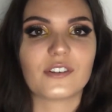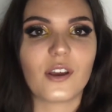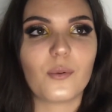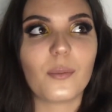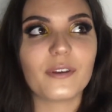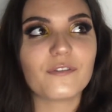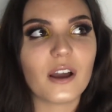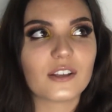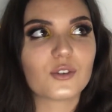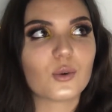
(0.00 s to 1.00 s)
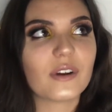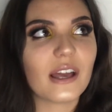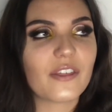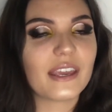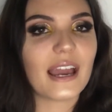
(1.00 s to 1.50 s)
So when we first saw it, I
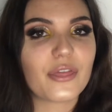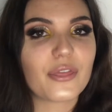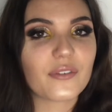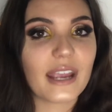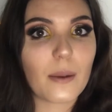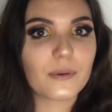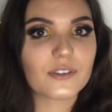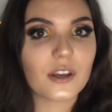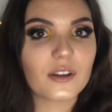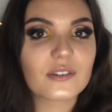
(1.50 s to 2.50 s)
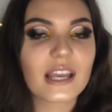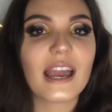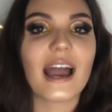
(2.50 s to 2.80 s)
think it 3 episodes,